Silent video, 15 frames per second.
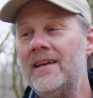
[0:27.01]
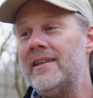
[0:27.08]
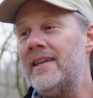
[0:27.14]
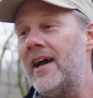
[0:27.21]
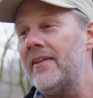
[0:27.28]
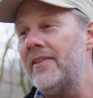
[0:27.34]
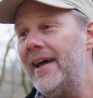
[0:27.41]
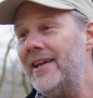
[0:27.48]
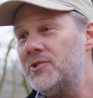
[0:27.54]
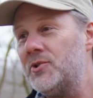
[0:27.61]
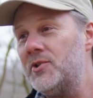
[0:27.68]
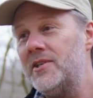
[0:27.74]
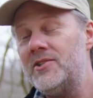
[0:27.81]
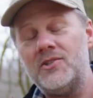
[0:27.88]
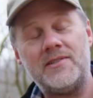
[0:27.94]
Now that
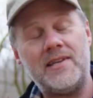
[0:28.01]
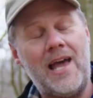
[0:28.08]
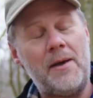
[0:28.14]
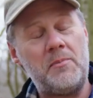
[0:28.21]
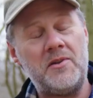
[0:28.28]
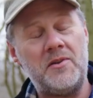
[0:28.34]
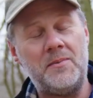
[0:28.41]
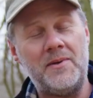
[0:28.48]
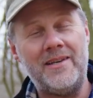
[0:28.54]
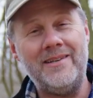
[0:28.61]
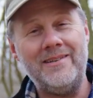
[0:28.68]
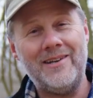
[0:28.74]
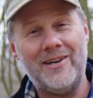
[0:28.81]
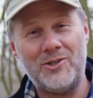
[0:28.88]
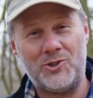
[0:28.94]
tree just happened to be
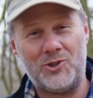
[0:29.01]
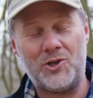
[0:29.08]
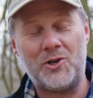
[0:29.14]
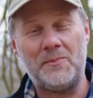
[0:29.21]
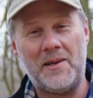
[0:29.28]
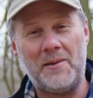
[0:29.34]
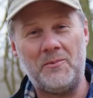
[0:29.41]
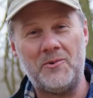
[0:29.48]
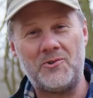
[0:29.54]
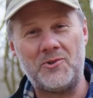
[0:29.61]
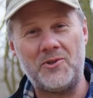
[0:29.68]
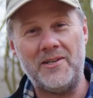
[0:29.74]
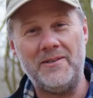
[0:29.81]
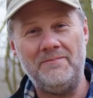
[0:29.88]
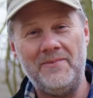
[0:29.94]
a sugar maple
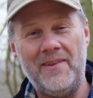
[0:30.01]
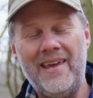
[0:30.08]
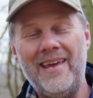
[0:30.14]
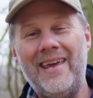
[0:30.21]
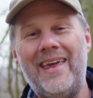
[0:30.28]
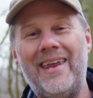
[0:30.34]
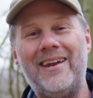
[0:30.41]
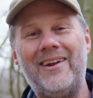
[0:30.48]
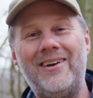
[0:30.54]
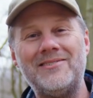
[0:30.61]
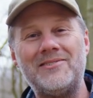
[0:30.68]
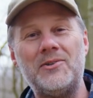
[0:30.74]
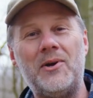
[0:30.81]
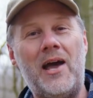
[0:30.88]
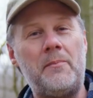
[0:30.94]
tree, and it
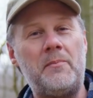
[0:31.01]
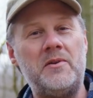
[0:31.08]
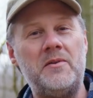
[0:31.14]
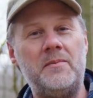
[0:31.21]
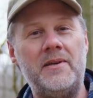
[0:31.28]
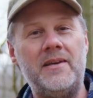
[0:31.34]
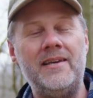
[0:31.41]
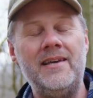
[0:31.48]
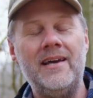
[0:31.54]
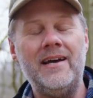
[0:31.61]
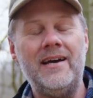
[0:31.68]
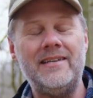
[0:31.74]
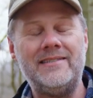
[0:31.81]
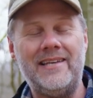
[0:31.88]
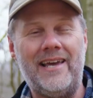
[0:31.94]
also happened to be
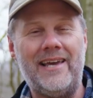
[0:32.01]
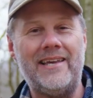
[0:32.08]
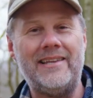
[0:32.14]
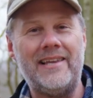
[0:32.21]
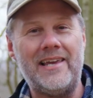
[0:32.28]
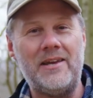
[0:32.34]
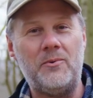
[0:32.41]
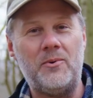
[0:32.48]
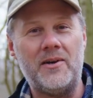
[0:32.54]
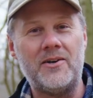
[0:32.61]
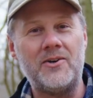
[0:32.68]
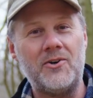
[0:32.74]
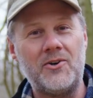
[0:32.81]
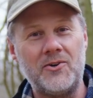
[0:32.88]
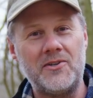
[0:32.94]
a day in late
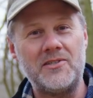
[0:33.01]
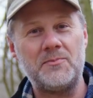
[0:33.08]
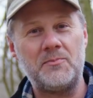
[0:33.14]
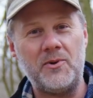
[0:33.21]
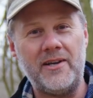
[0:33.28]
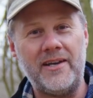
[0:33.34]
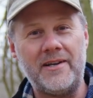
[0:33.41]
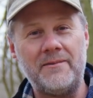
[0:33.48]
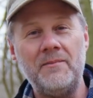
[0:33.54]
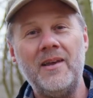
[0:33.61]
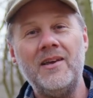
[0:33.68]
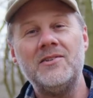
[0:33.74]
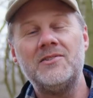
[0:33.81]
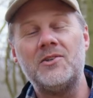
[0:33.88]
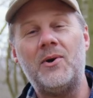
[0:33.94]
winter, early spring.
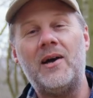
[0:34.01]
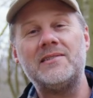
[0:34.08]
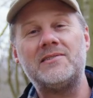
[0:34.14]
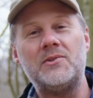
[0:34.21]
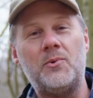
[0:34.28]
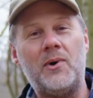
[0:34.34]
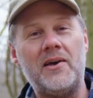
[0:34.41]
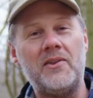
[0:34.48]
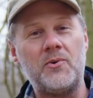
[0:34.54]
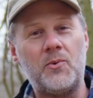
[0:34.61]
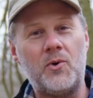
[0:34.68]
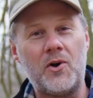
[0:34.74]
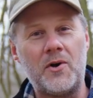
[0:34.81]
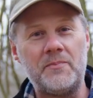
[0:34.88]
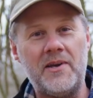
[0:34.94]
So as the weather
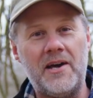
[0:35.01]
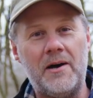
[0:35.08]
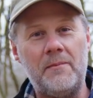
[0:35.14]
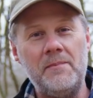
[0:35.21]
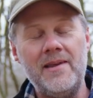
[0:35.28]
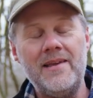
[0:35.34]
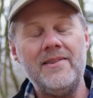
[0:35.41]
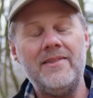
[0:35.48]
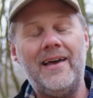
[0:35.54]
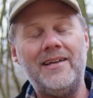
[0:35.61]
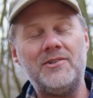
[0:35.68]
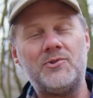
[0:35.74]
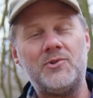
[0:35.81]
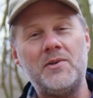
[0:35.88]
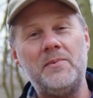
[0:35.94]
warmed up,
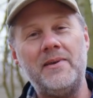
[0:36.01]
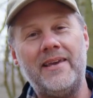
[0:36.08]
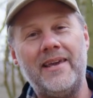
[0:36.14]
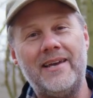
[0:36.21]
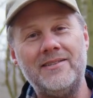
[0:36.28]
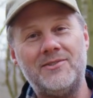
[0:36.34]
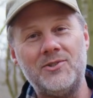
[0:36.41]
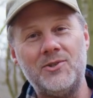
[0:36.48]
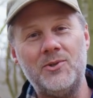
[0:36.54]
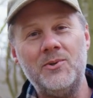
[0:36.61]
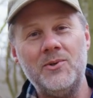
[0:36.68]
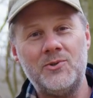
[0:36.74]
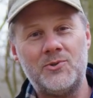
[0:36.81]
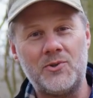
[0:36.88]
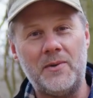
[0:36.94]
that tree began to
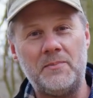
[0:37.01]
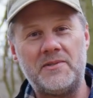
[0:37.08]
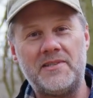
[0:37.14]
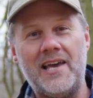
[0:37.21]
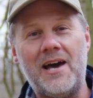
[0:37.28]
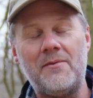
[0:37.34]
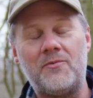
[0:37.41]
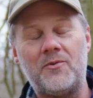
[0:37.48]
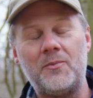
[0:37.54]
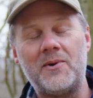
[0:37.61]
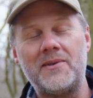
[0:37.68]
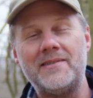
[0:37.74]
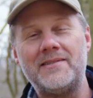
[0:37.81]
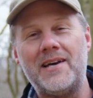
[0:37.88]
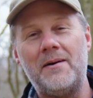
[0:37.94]
drip sap from
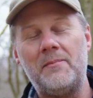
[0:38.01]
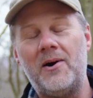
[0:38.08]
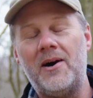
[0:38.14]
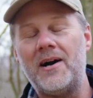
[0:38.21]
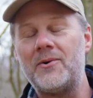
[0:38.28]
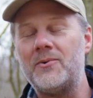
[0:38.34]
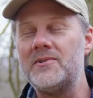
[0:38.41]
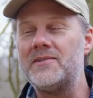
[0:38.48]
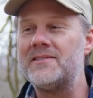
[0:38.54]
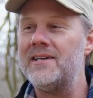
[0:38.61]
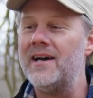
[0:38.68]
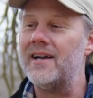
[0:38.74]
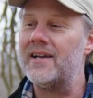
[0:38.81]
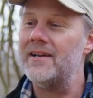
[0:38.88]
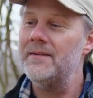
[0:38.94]
where the tomahawk was
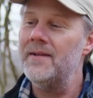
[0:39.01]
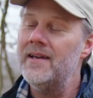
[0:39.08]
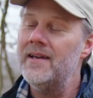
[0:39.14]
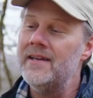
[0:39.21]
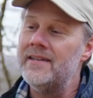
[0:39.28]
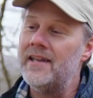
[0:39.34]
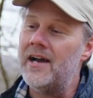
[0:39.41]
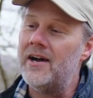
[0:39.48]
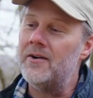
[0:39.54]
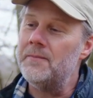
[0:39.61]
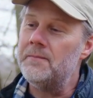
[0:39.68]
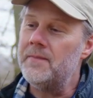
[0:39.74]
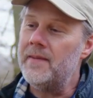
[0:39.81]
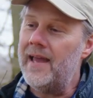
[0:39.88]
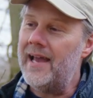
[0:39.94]
stuck. Now,
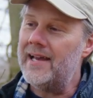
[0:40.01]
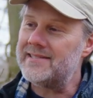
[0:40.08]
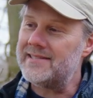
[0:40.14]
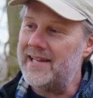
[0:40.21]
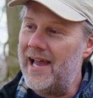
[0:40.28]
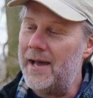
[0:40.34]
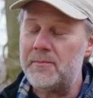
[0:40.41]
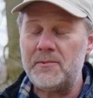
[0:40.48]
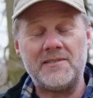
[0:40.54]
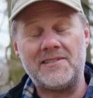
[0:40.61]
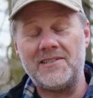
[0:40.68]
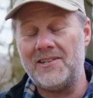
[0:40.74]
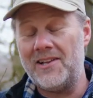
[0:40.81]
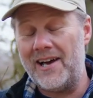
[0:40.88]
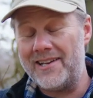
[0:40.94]
as it happens in
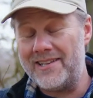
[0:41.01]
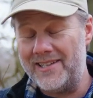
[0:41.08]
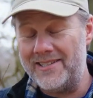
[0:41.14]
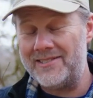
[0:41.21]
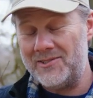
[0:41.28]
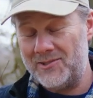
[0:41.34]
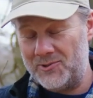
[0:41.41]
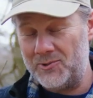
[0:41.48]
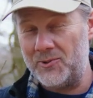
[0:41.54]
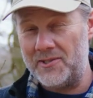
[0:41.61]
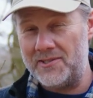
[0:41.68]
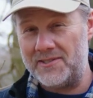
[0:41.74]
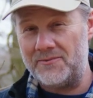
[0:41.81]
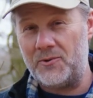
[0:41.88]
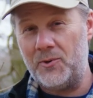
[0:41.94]
a lot of these
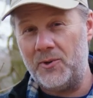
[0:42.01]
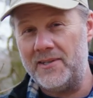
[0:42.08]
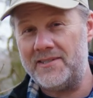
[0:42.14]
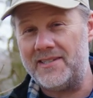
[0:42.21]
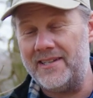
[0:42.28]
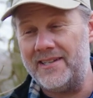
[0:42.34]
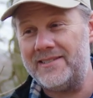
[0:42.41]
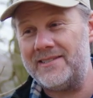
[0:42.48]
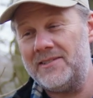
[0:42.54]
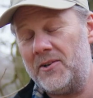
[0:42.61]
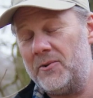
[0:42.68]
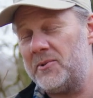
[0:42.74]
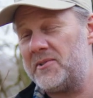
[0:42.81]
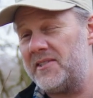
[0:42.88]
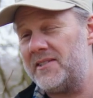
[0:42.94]
stories of coincidence,
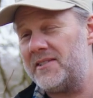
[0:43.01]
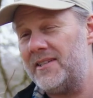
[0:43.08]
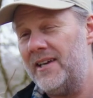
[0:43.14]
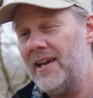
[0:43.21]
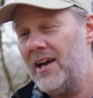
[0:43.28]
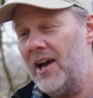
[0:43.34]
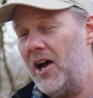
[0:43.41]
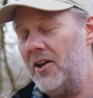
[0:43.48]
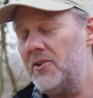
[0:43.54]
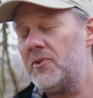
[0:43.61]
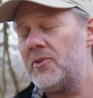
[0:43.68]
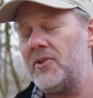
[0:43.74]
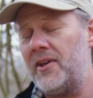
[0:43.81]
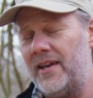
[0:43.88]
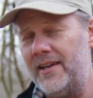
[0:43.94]
there was this other
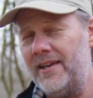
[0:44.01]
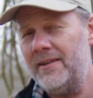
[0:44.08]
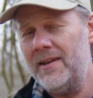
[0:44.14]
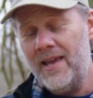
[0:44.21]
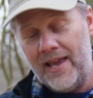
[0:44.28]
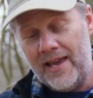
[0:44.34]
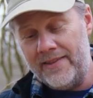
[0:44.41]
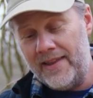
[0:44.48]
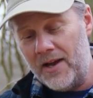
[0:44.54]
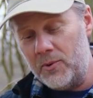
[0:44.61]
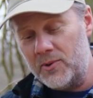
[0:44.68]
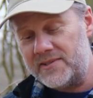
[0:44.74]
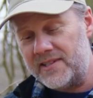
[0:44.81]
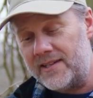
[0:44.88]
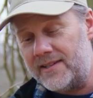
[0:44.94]
thing and that
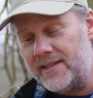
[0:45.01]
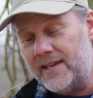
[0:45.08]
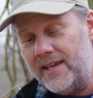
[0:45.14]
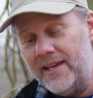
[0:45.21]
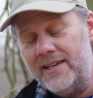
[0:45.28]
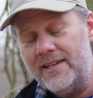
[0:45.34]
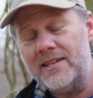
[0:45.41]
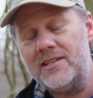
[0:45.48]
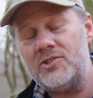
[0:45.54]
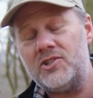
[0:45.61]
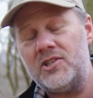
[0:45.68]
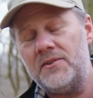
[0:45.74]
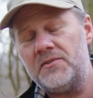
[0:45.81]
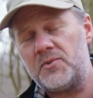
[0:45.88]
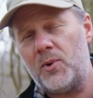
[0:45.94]
was that the Indian
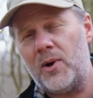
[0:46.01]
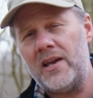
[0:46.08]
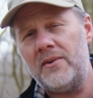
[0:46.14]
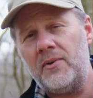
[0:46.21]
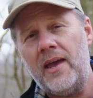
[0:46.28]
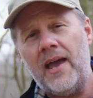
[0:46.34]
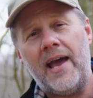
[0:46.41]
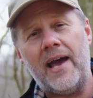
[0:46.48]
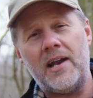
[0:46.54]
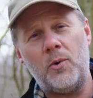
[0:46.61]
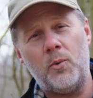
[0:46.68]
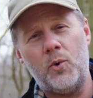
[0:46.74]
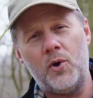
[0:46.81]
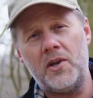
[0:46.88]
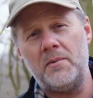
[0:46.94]
chief's wife had a
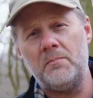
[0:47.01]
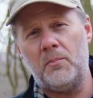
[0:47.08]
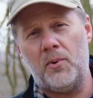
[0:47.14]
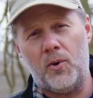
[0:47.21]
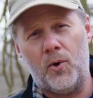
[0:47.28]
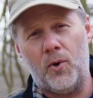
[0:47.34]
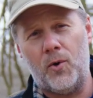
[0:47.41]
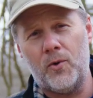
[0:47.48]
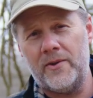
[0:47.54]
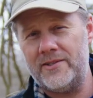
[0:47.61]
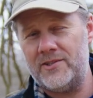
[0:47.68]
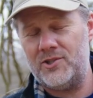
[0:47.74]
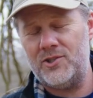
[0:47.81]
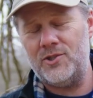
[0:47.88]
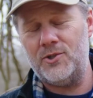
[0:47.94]
wooden bowl that
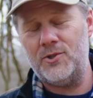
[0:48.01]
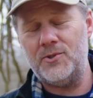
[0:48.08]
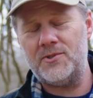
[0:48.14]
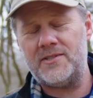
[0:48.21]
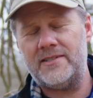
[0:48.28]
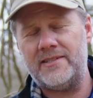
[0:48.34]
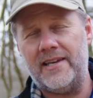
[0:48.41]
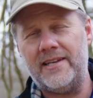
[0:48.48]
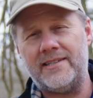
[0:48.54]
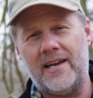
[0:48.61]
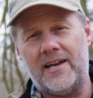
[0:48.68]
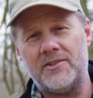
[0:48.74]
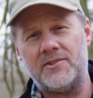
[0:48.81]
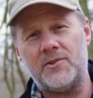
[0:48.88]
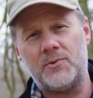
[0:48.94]
she used to take
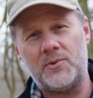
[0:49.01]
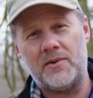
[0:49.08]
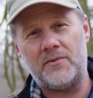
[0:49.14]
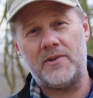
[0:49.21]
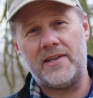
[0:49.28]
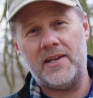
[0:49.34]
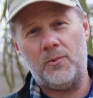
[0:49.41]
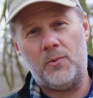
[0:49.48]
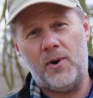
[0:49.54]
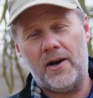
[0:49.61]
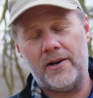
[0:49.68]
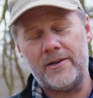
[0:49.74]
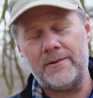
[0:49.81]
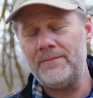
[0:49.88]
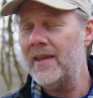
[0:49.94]
down to the river to get water.